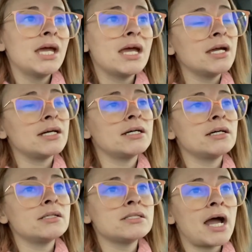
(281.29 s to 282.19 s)

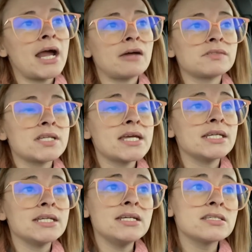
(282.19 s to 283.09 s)
and I have to take
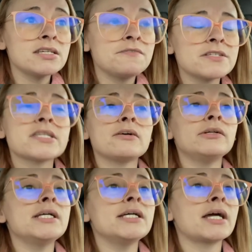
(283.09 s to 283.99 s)
it easy physically.